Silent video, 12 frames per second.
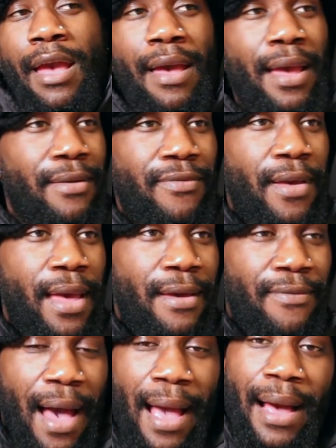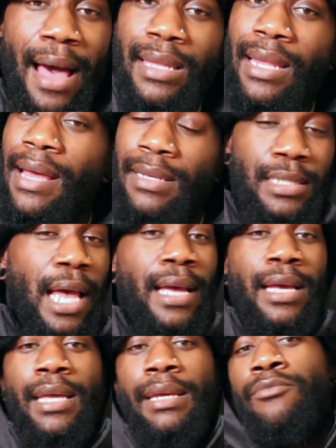If I got legs, I
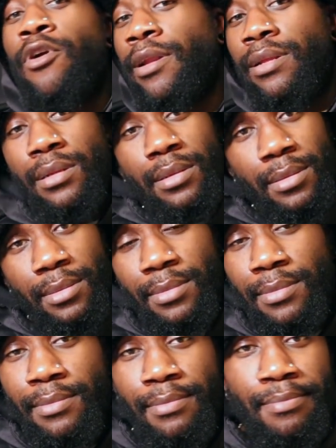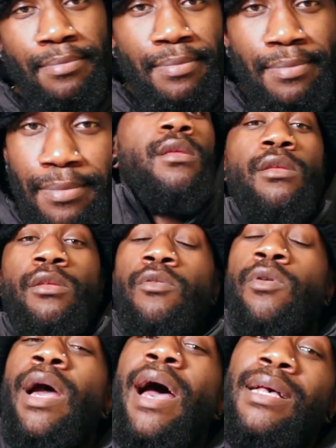could keep running.
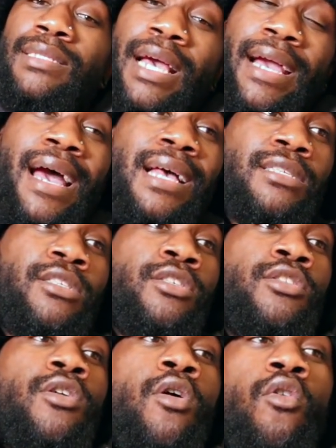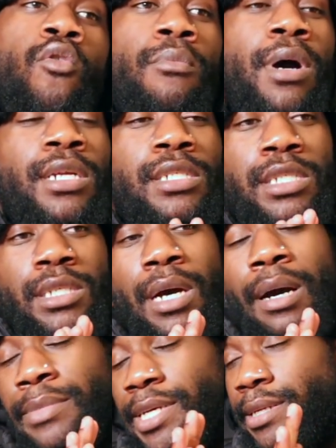You guys, I got so much
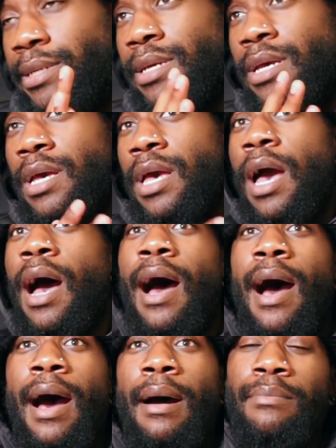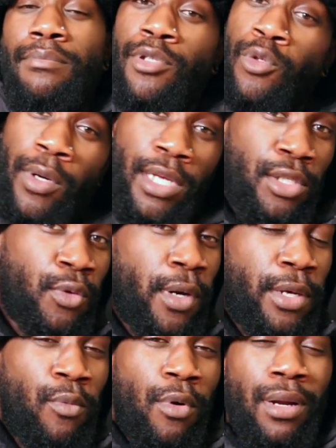coming
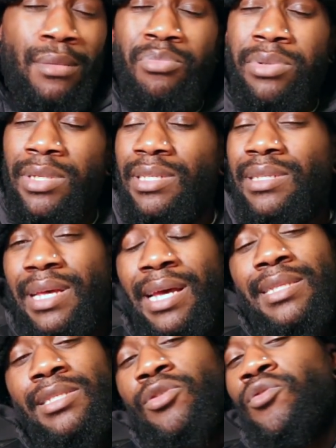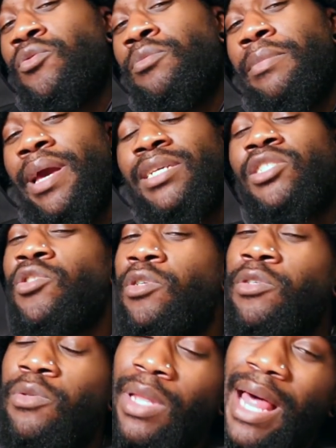2021. Please stay tuned. Make sure
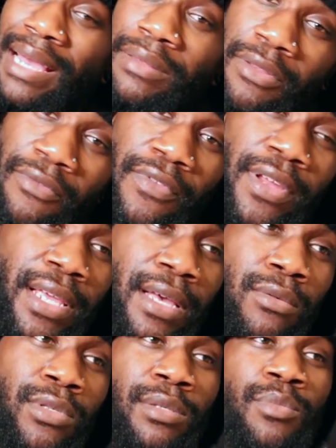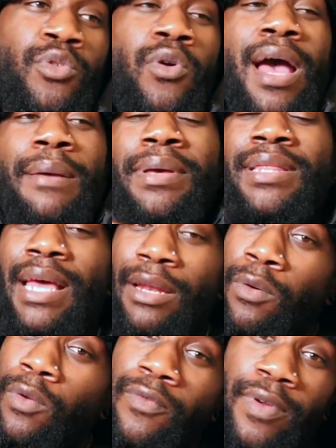you like the video, subscribe, hit that
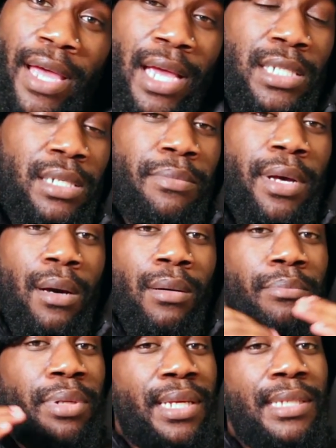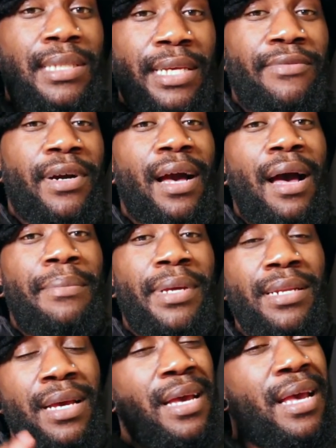notification bell, and please leave a
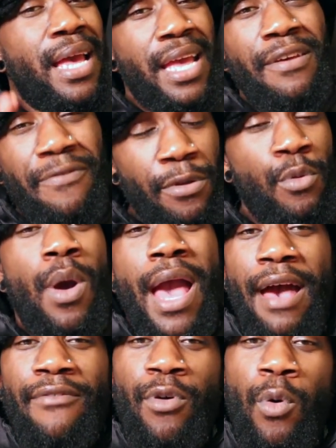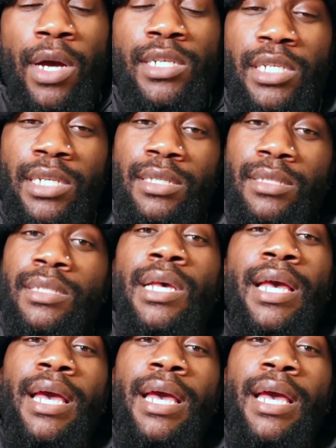comment if you have questions.